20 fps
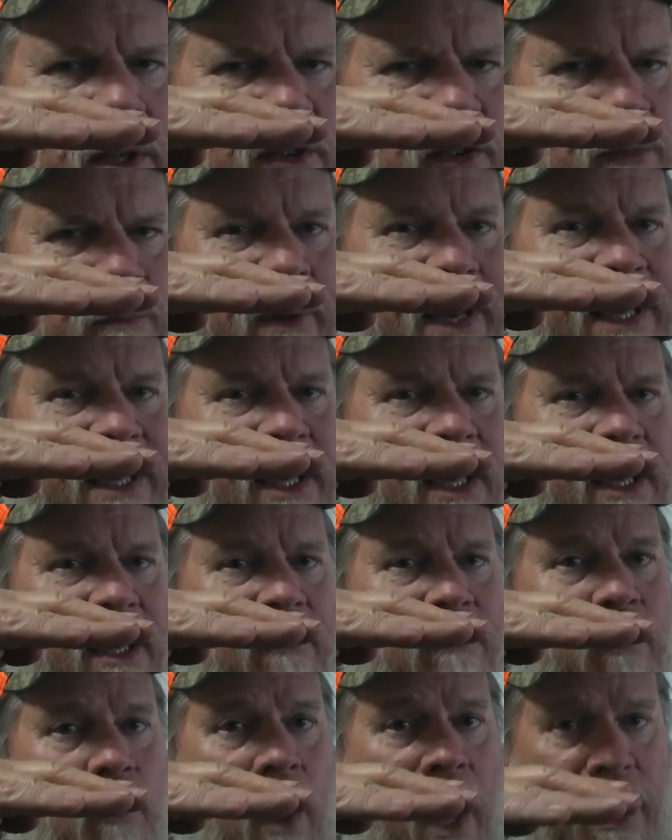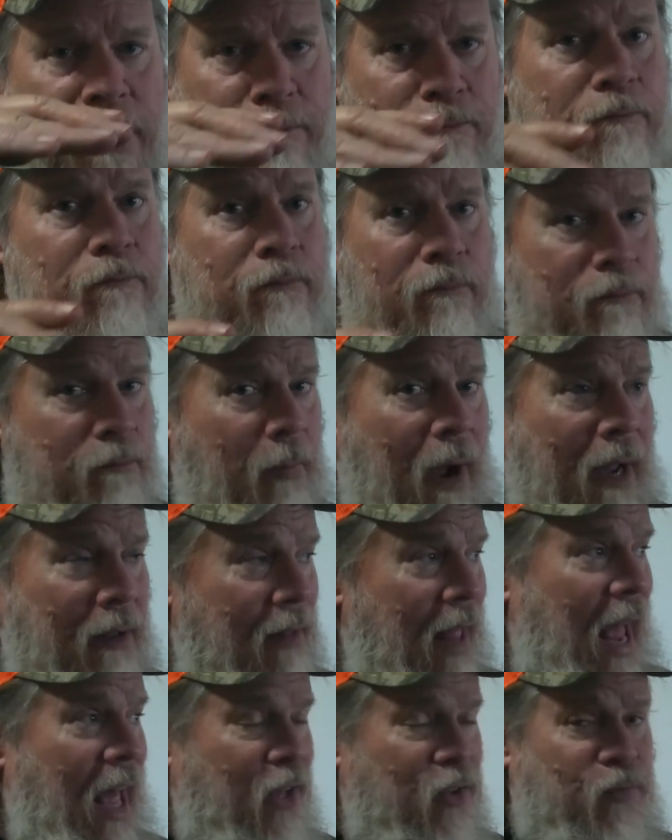to speak of, and my
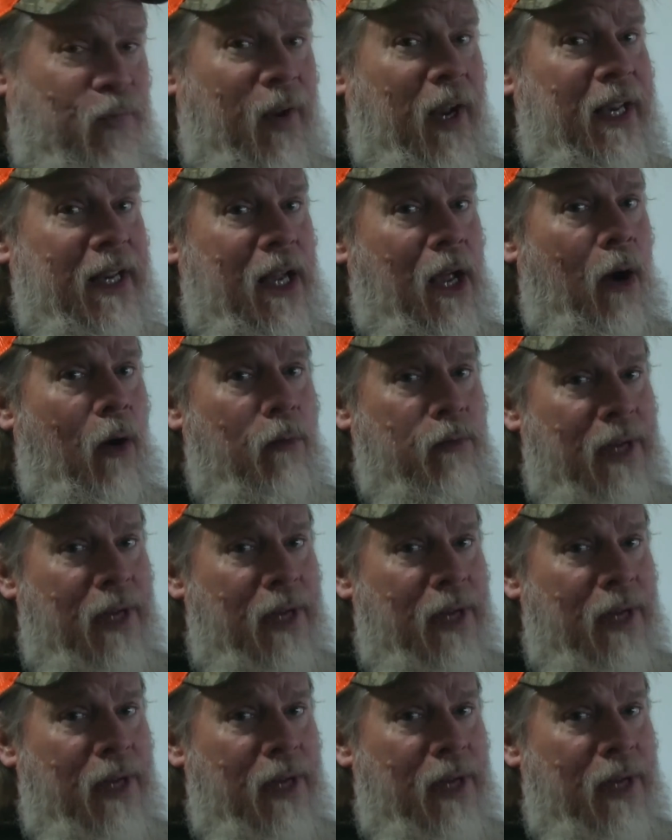last video,